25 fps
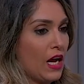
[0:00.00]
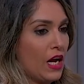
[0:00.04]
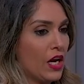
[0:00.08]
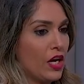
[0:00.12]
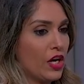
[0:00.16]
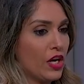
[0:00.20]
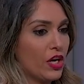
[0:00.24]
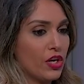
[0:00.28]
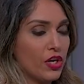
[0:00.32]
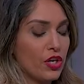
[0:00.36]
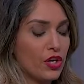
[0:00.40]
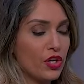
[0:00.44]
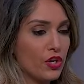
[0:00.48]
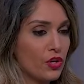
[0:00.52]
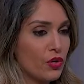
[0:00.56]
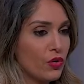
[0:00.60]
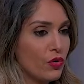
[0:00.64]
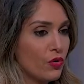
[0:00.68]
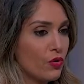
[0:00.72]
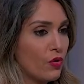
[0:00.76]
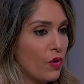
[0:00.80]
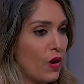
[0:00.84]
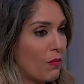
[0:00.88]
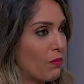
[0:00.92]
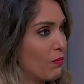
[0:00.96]

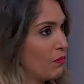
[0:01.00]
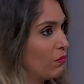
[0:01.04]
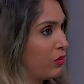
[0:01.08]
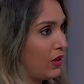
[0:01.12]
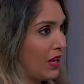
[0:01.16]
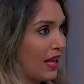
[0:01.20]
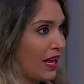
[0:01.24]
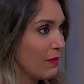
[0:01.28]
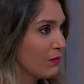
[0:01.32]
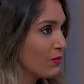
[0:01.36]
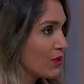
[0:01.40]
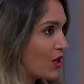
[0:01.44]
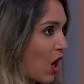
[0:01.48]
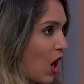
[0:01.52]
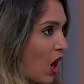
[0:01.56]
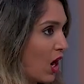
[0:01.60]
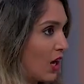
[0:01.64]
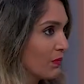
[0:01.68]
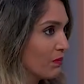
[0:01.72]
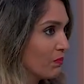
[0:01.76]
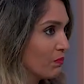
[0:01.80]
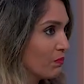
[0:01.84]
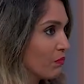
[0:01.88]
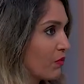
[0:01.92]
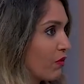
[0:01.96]
you blamed God
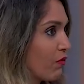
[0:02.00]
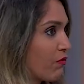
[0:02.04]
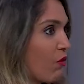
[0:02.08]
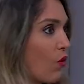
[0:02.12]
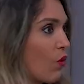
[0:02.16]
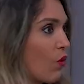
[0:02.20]
for